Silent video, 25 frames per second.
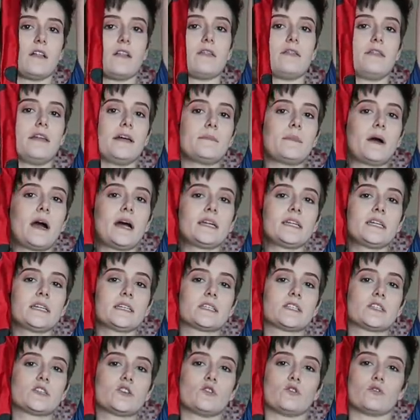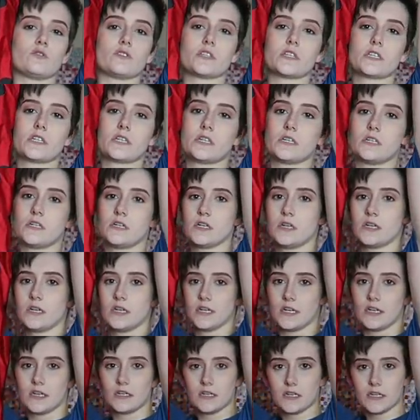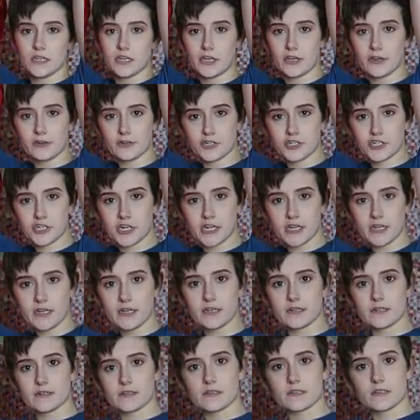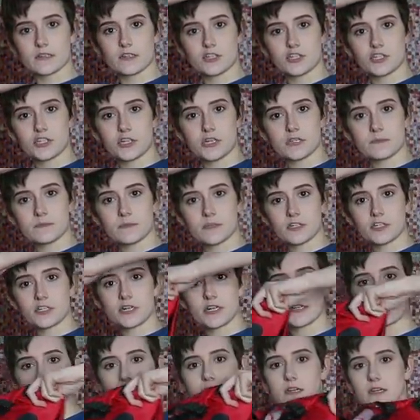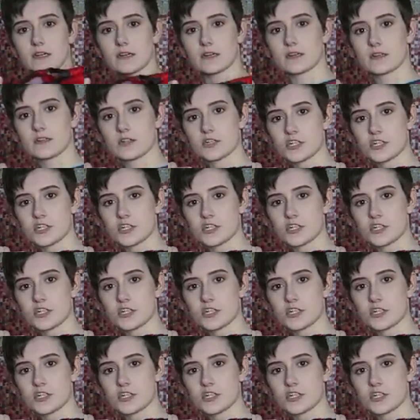the bodysuit. Here she is. She's majestic.